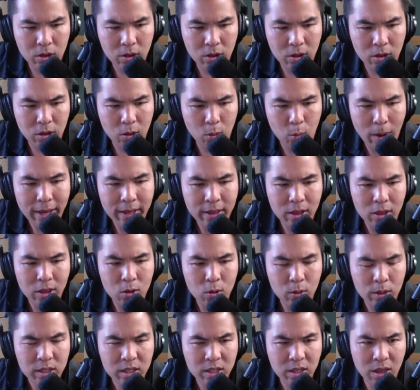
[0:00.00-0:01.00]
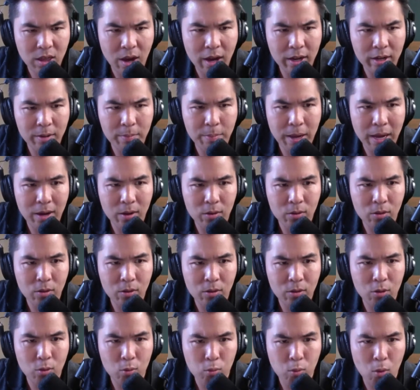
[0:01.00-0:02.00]
the way Lewis thought about
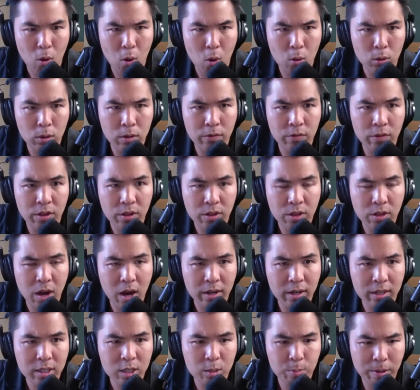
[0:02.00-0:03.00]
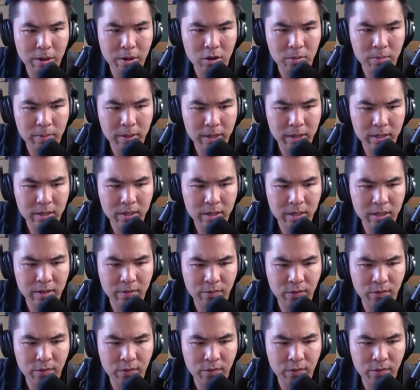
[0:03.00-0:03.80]
the role of the thought experiment in